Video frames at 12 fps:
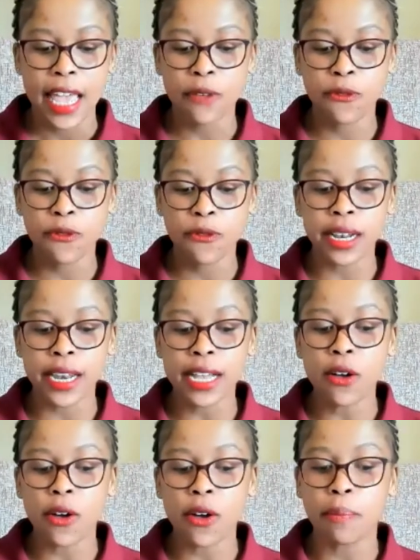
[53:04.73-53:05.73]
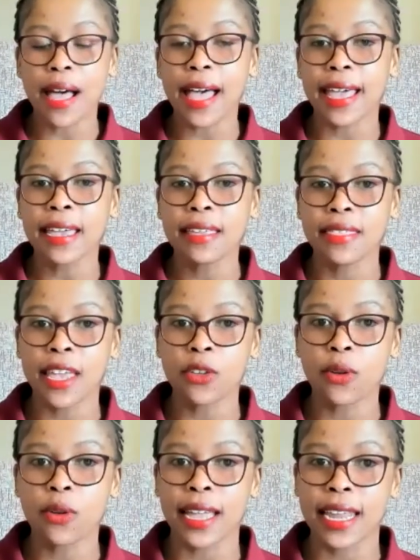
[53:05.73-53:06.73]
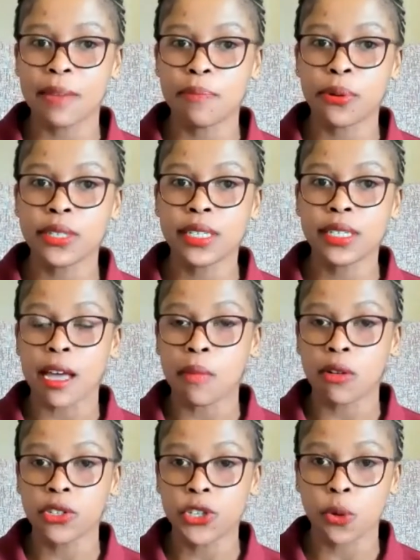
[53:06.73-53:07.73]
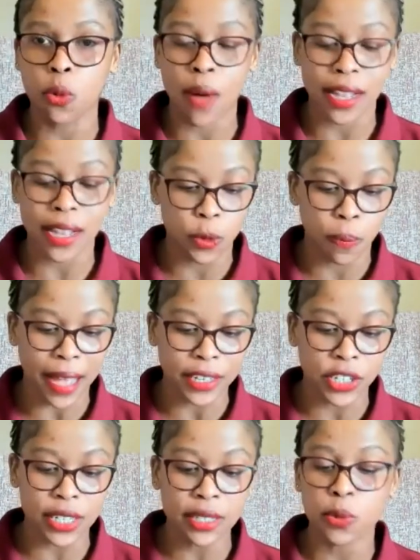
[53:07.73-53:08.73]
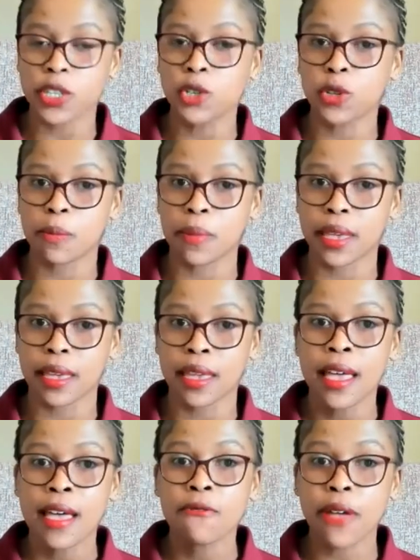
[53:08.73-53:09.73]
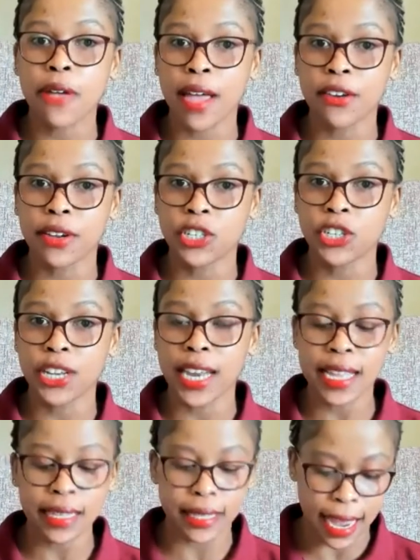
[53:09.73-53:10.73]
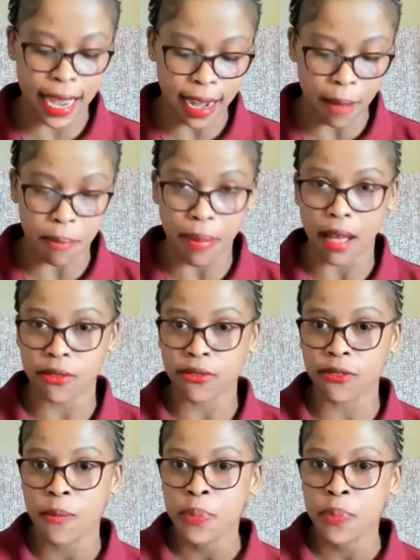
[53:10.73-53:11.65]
If you click on buy, then you can input the amount you want to purchase, which will be 500 shillings and above.